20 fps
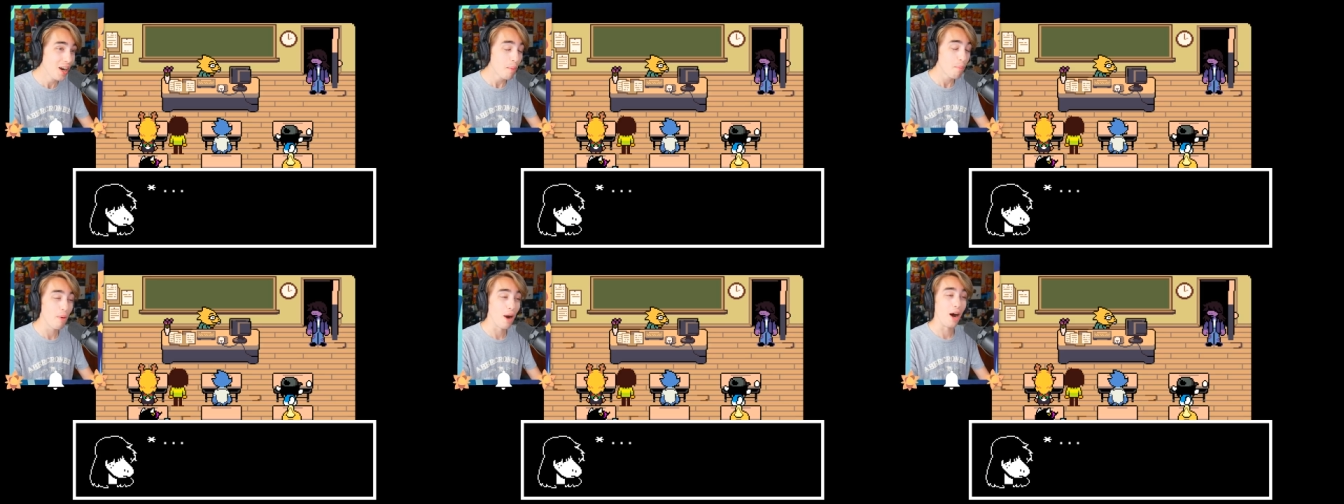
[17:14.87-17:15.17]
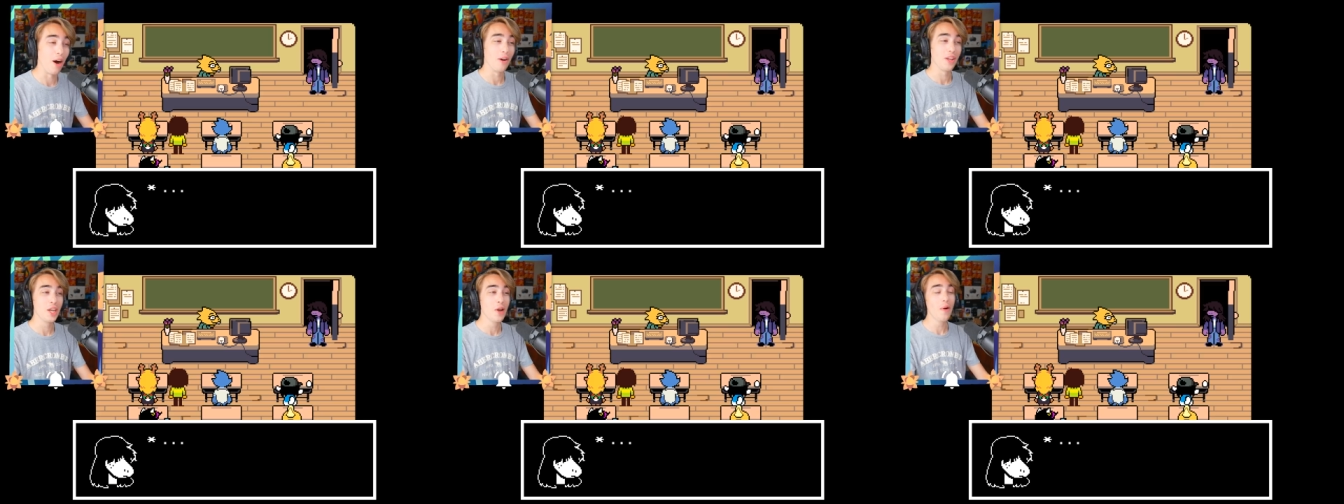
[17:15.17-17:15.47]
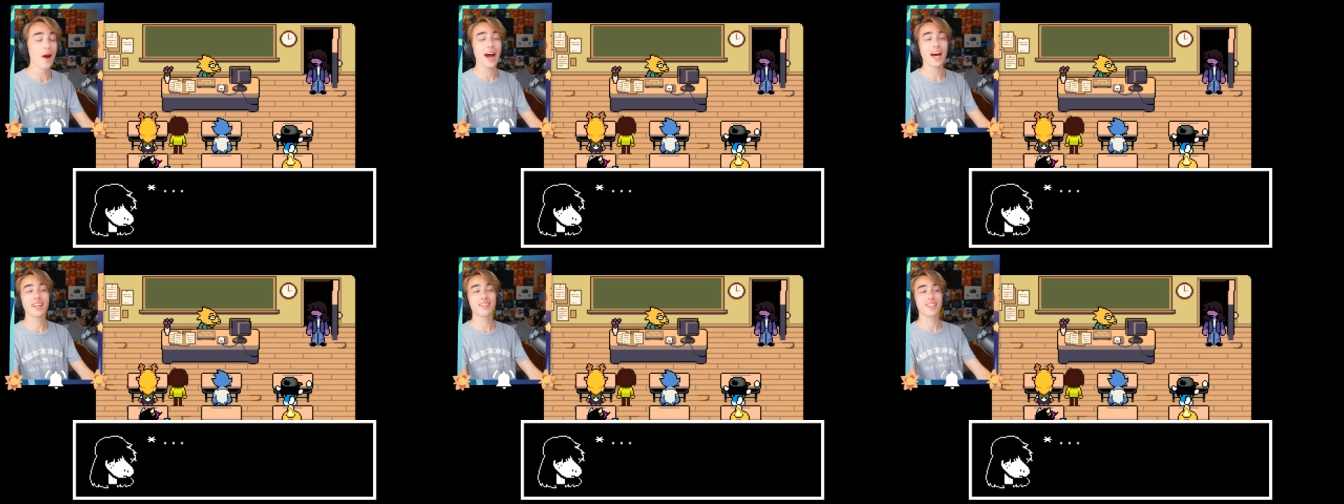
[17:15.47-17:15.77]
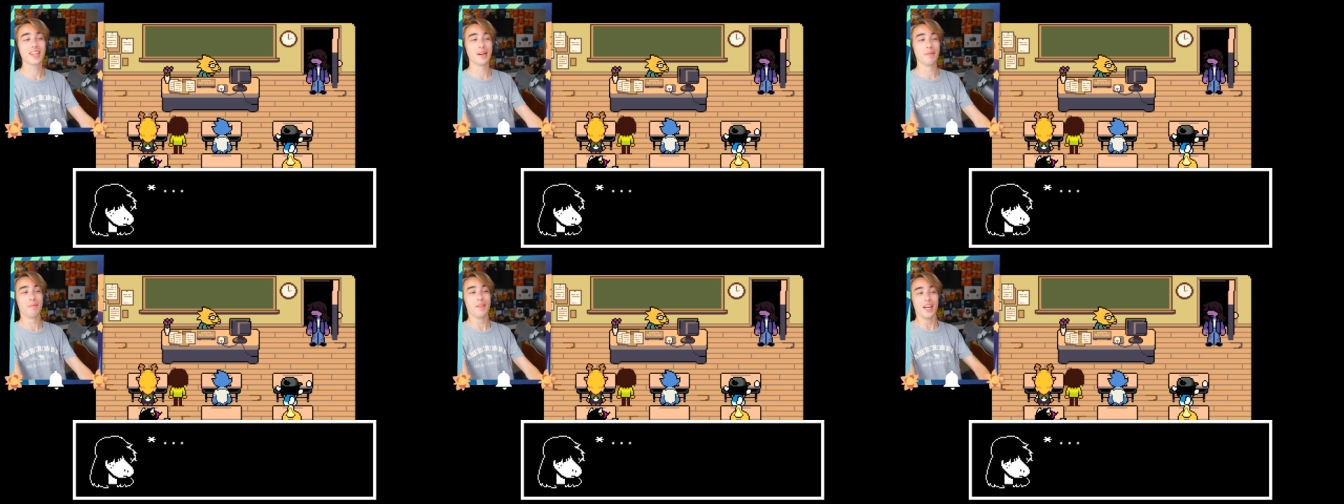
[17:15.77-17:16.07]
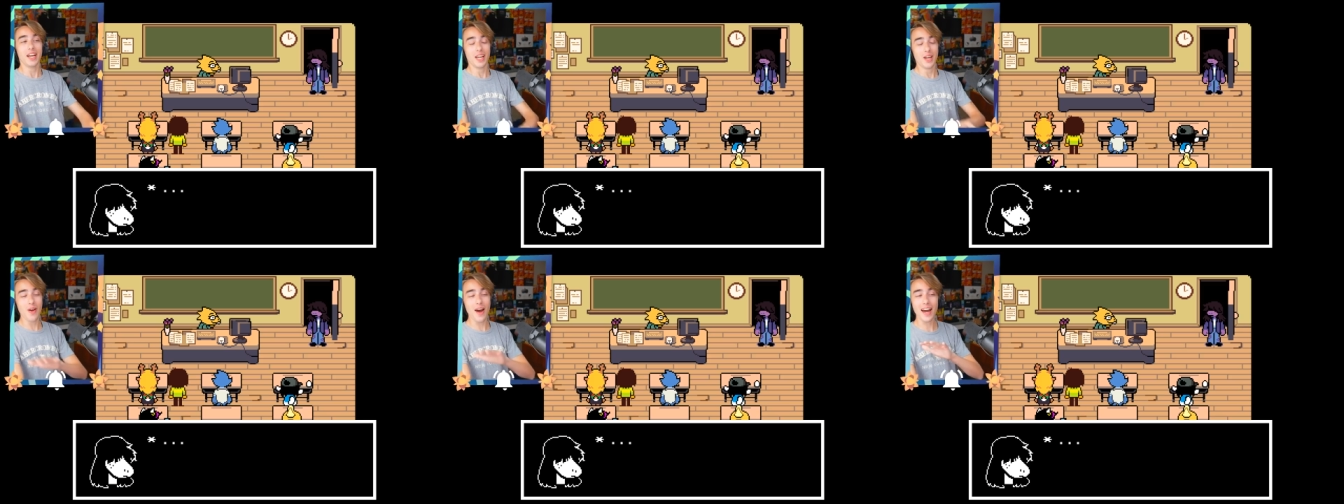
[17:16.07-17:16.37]
Bro, you ask him
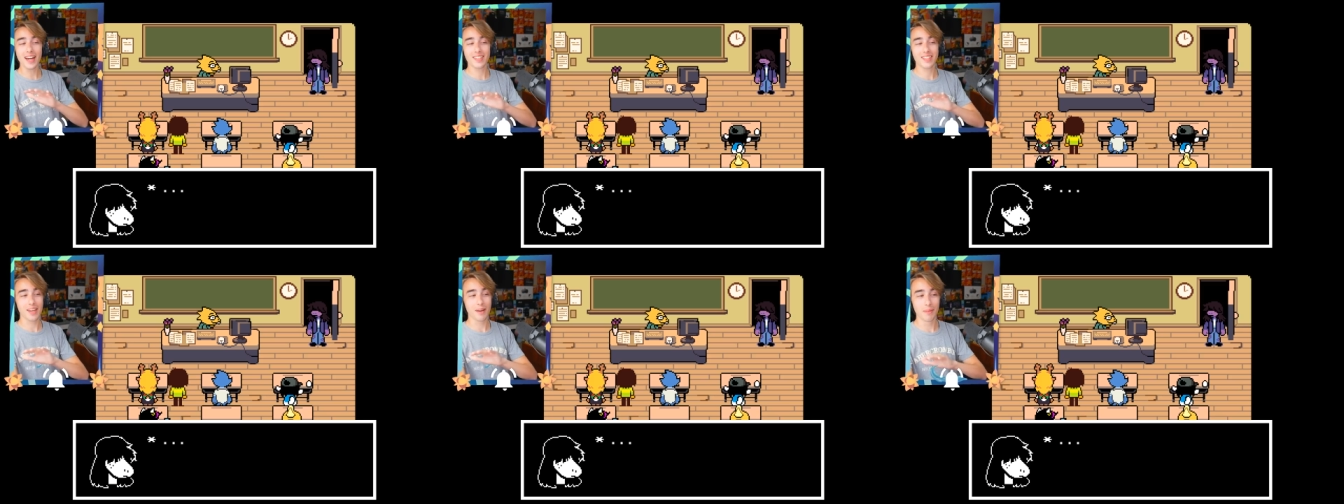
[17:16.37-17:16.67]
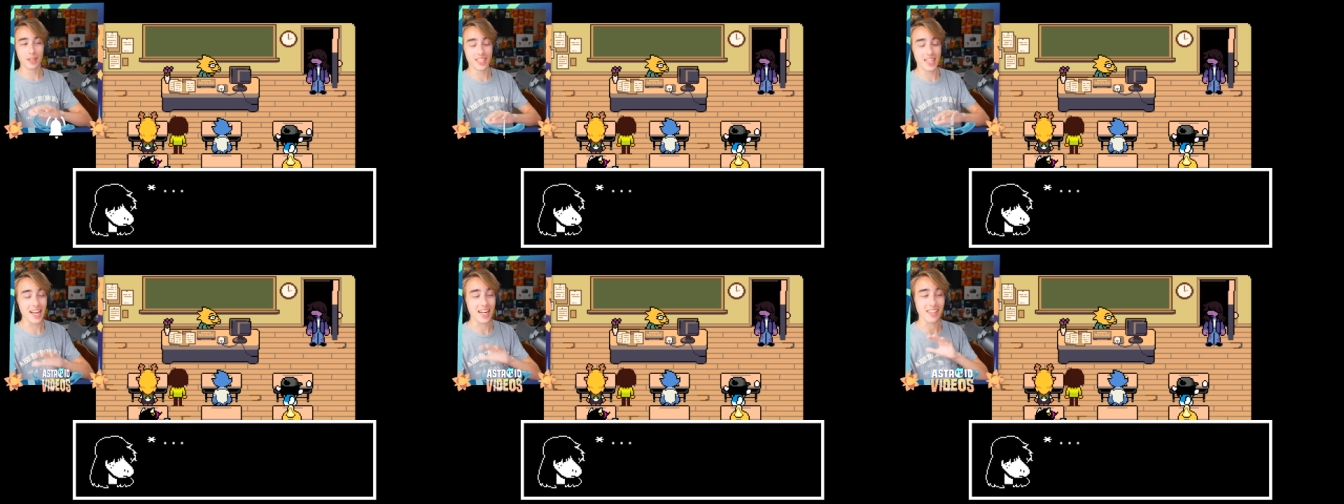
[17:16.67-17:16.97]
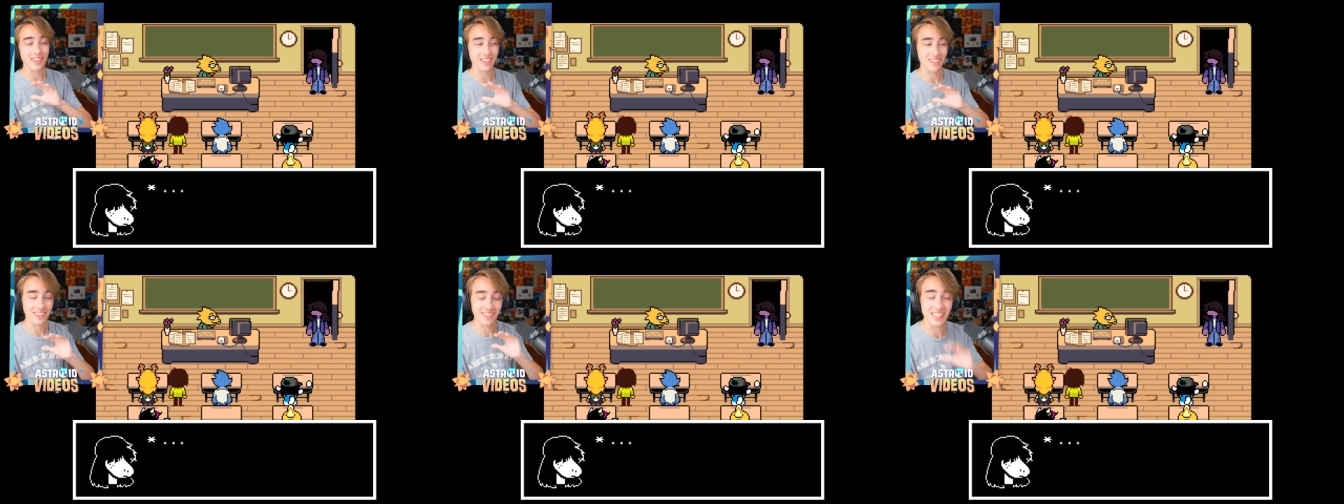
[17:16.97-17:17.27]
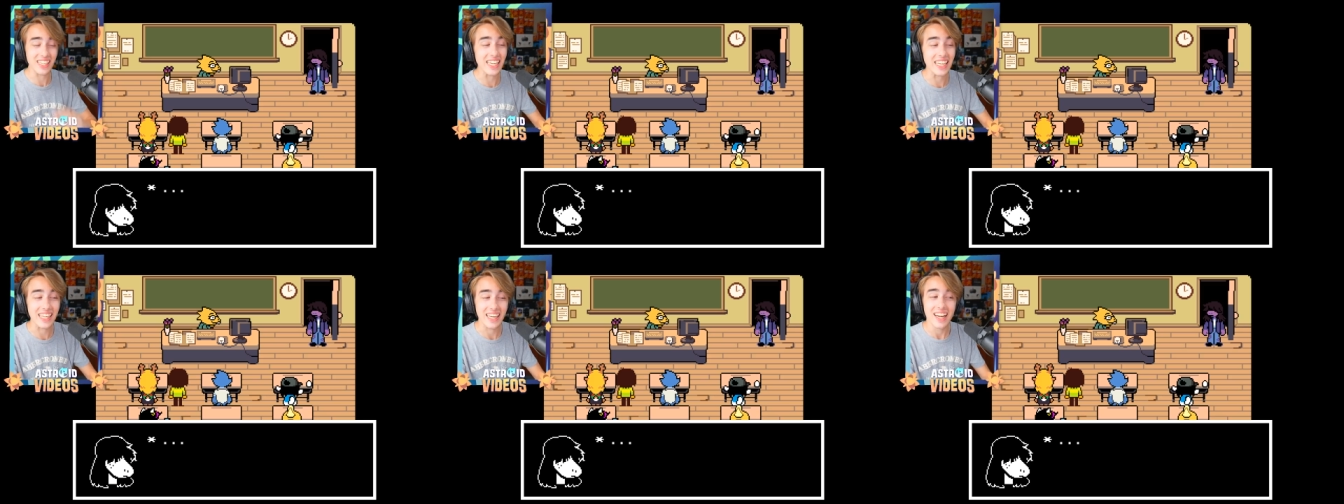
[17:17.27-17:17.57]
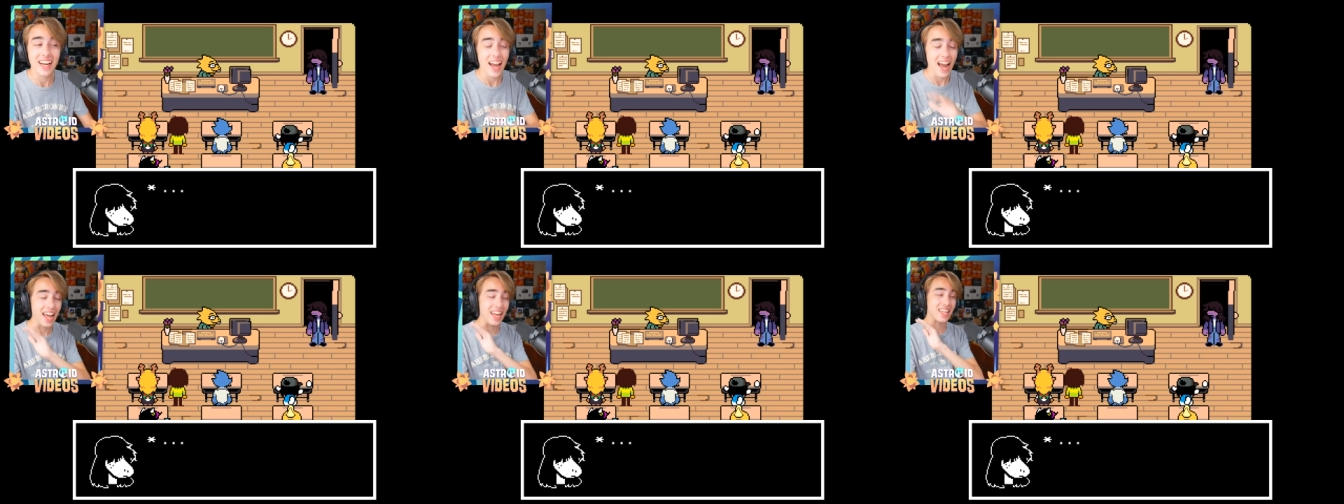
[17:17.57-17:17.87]
you ask him to take a seat
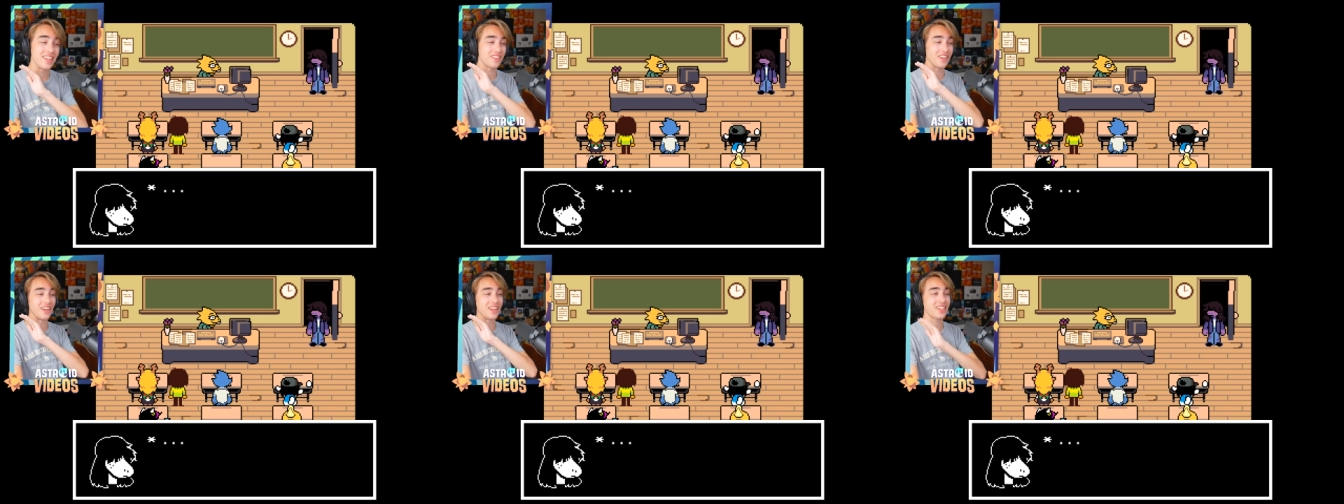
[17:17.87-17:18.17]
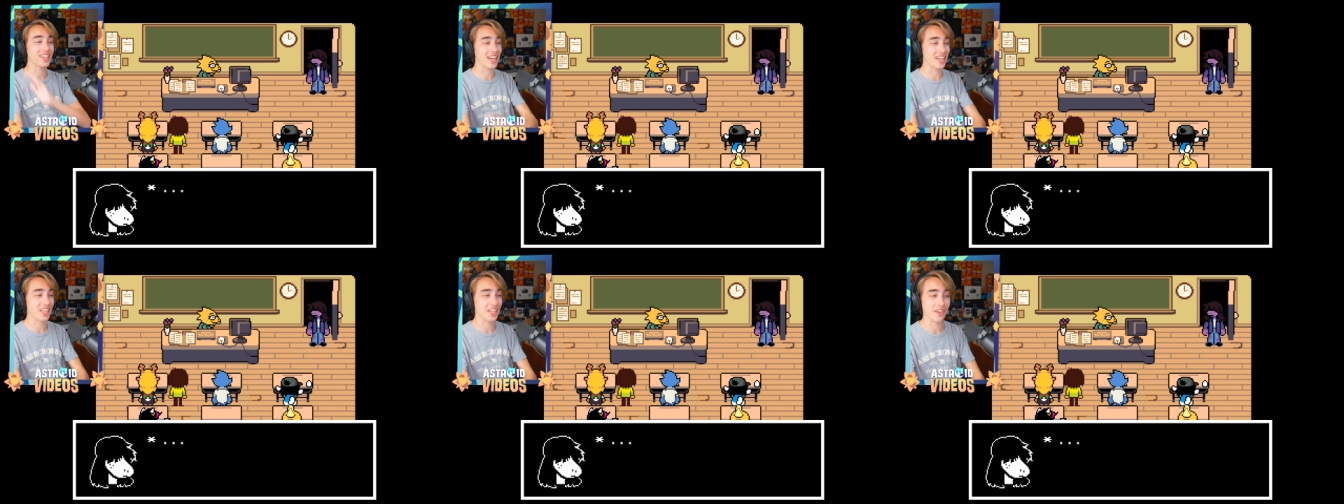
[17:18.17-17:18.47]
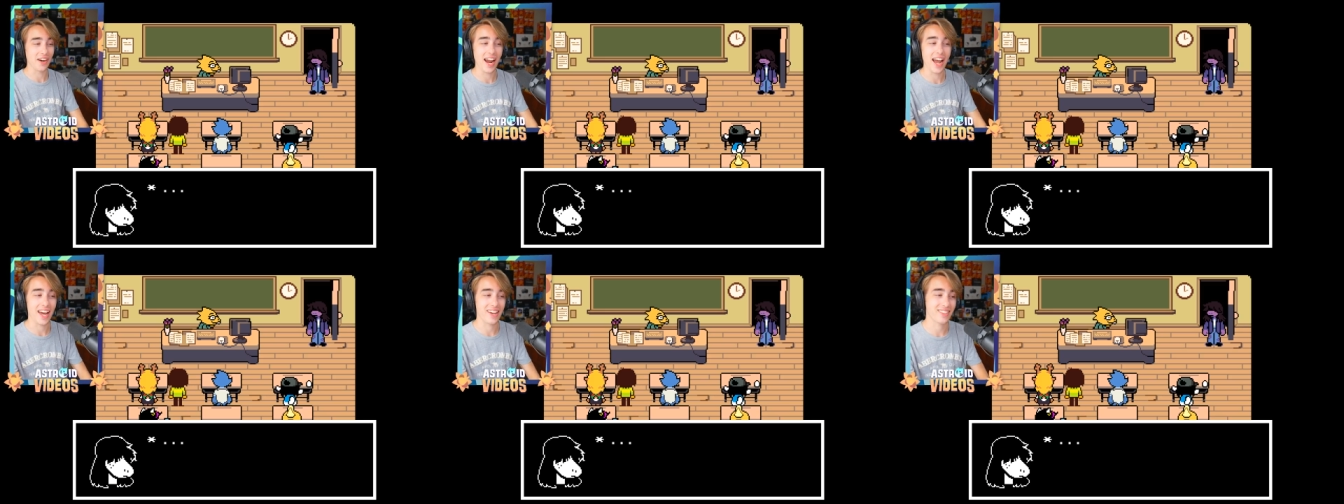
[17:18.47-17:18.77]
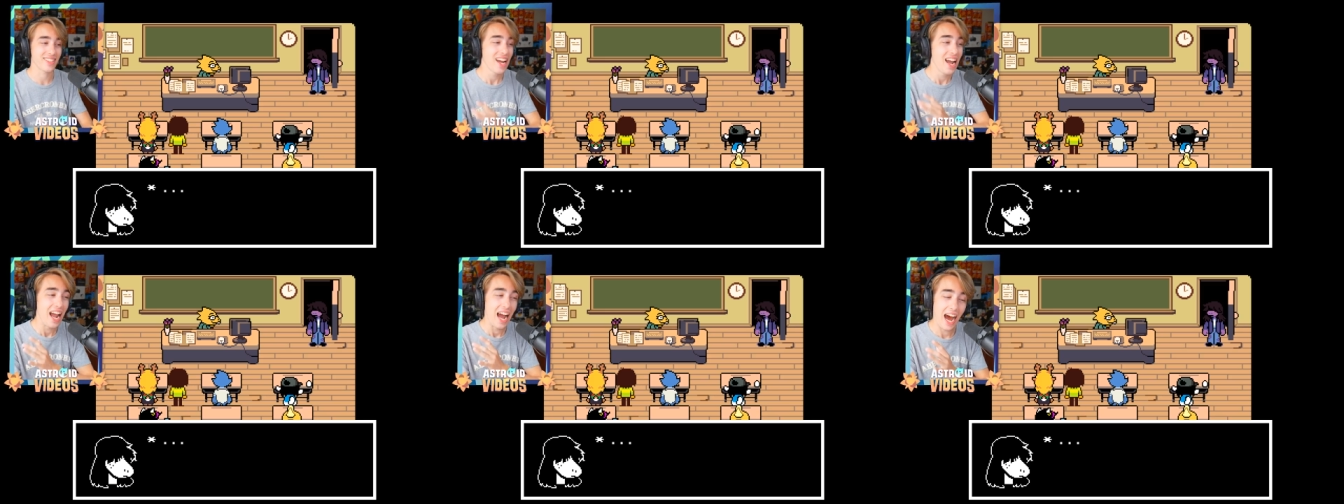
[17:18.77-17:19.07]
and he's gonna kick your ass.